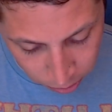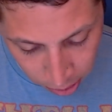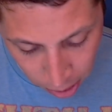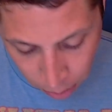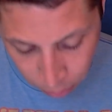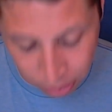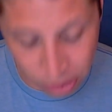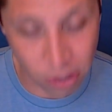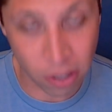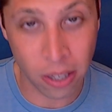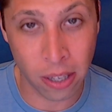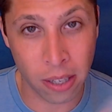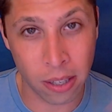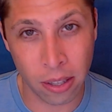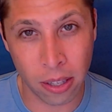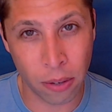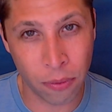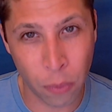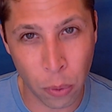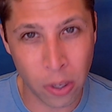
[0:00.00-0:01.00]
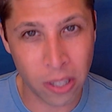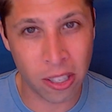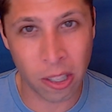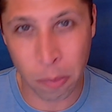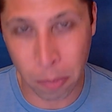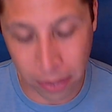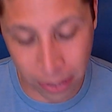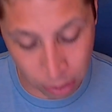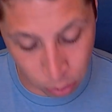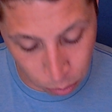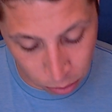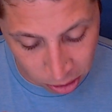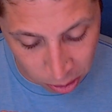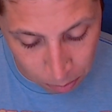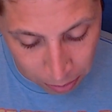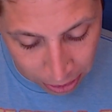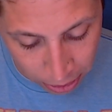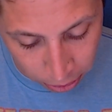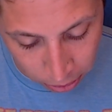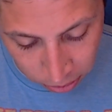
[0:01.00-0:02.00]
No, it's the voices playing through a
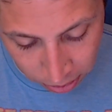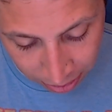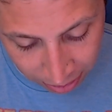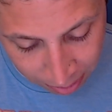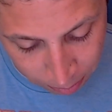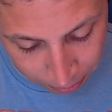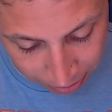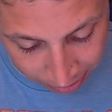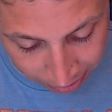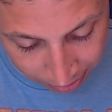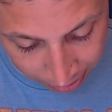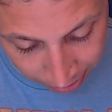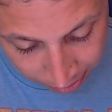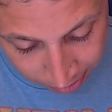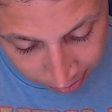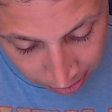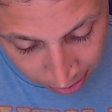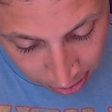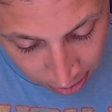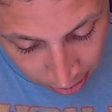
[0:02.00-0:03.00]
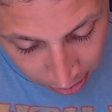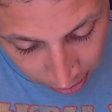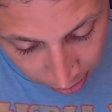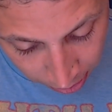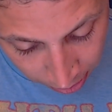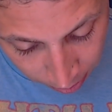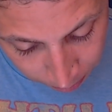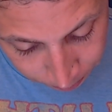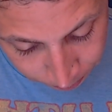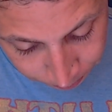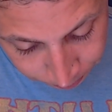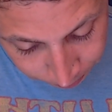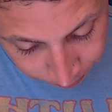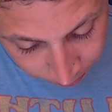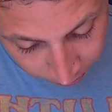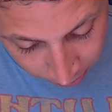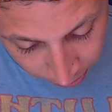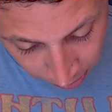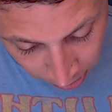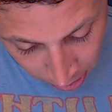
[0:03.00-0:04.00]
speaker. So that doesn't make sense.
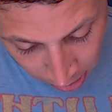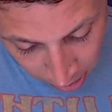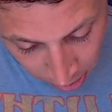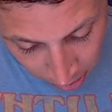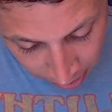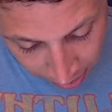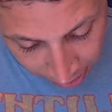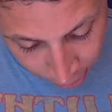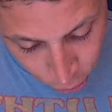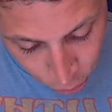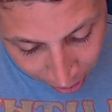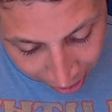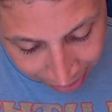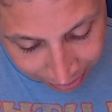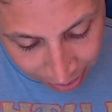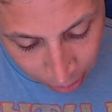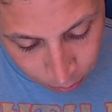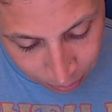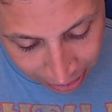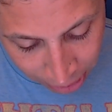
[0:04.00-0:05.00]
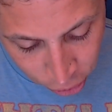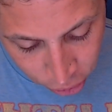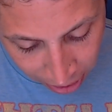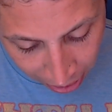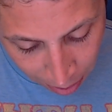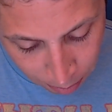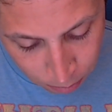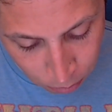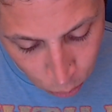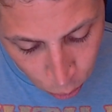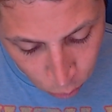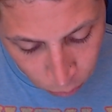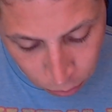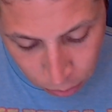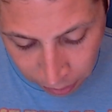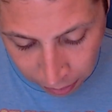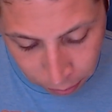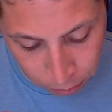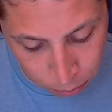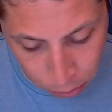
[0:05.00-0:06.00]
They tracked how each cat moved
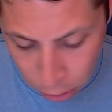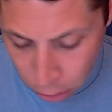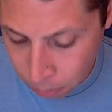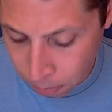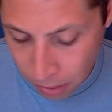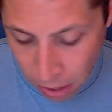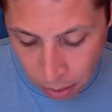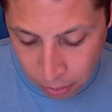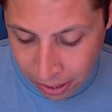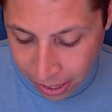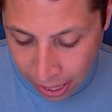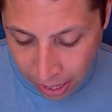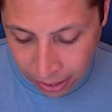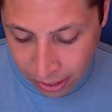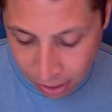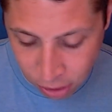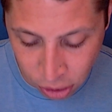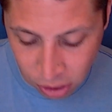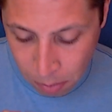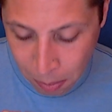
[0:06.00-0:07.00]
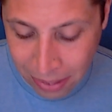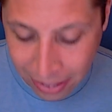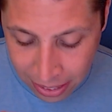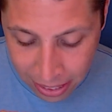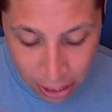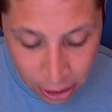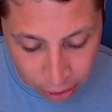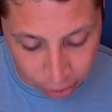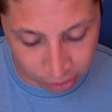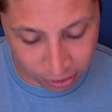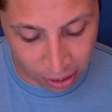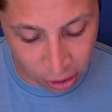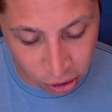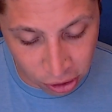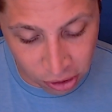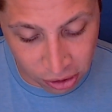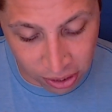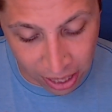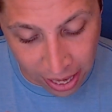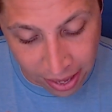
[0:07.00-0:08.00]
around the room. No, again, it's just about the ears. They
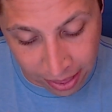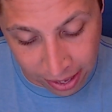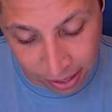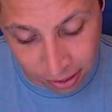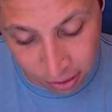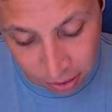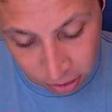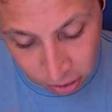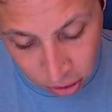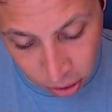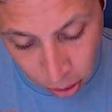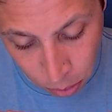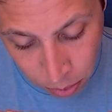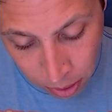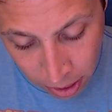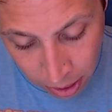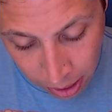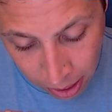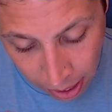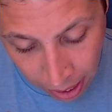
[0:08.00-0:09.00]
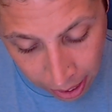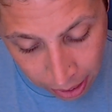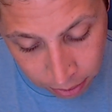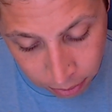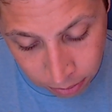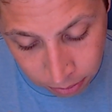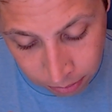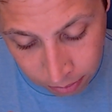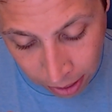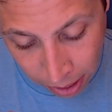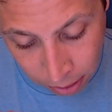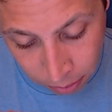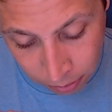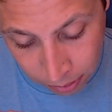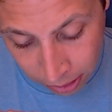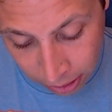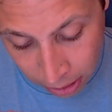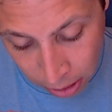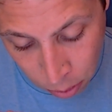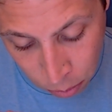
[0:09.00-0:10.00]
just say this. So I don't
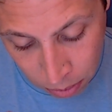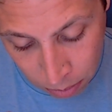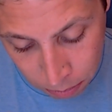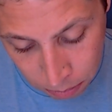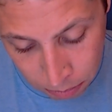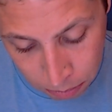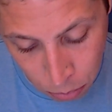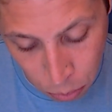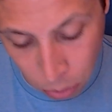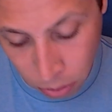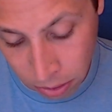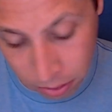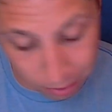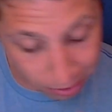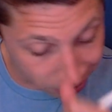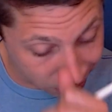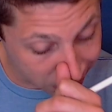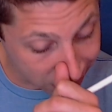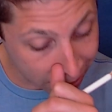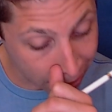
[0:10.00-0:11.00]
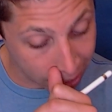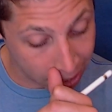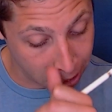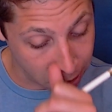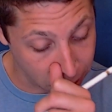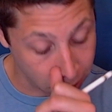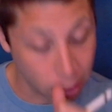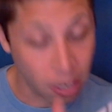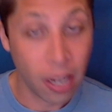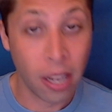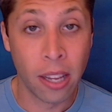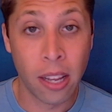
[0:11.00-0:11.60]
really know what more there is to say here.